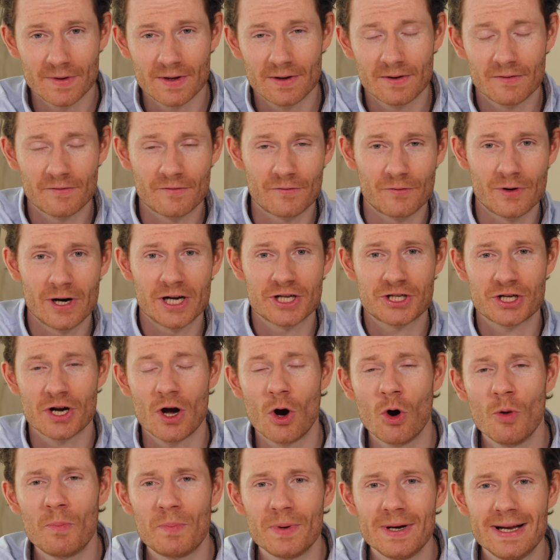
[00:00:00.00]
fresh
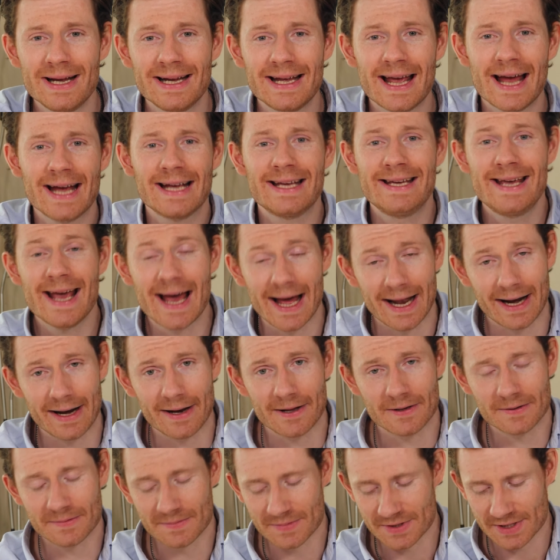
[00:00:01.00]
opening again.